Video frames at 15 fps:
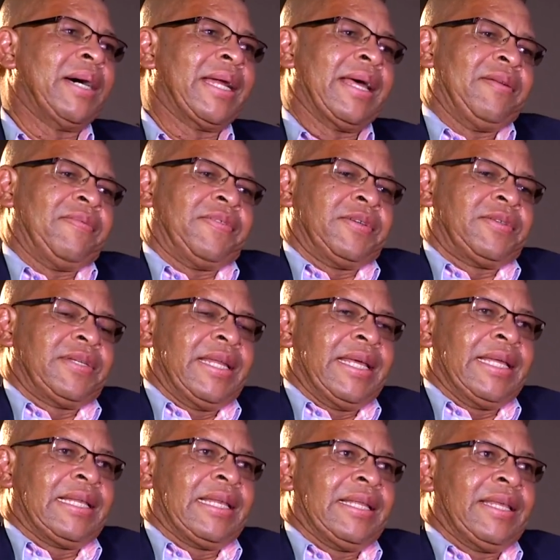But
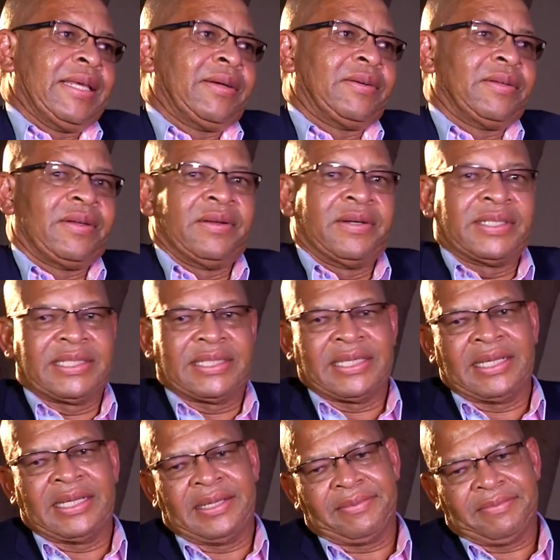unfortunately, they could not.
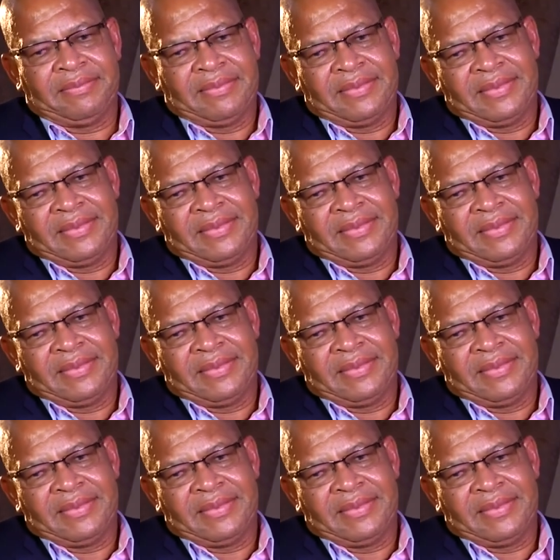Uh,